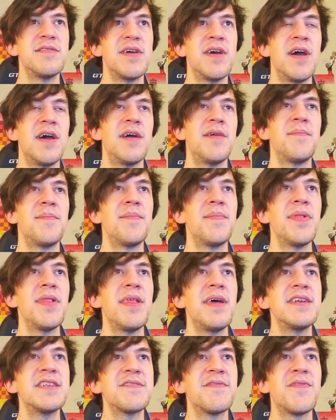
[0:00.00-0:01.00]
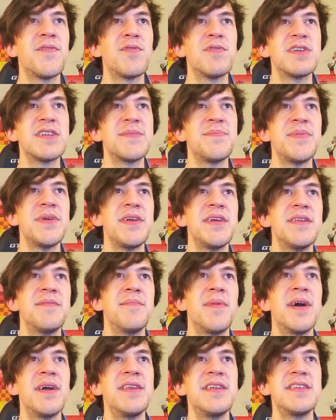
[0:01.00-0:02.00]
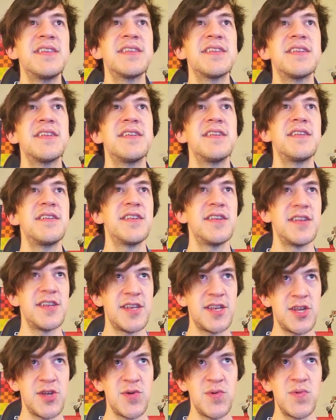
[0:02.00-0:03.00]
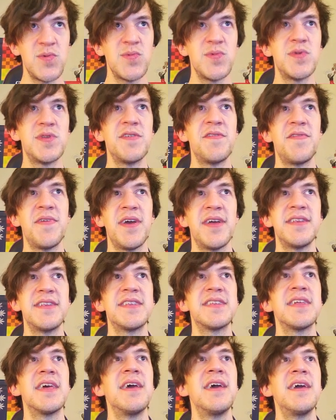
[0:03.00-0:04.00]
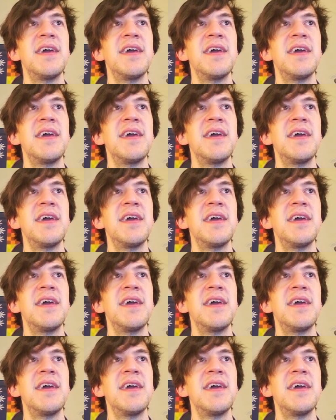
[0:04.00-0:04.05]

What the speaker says: 4 speed, -2 defense,